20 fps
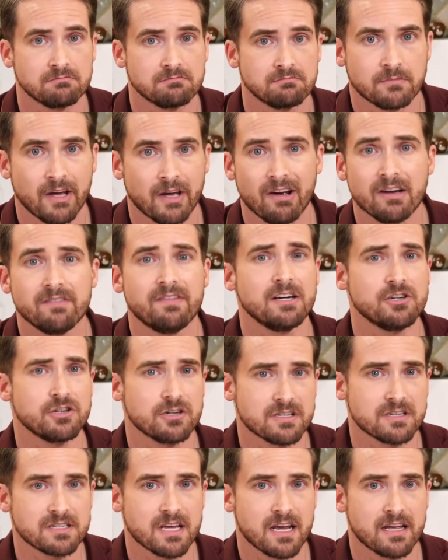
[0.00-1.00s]
Now, I'd venture
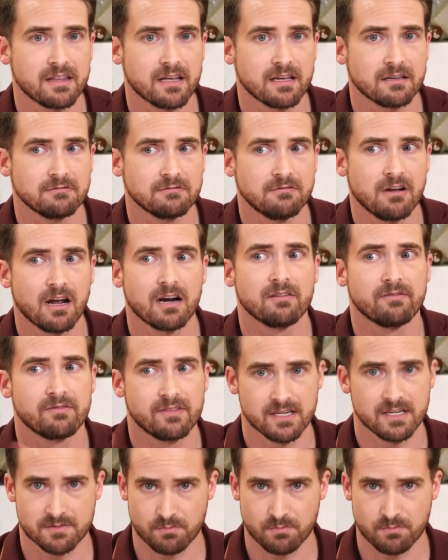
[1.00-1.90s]
to say that none of these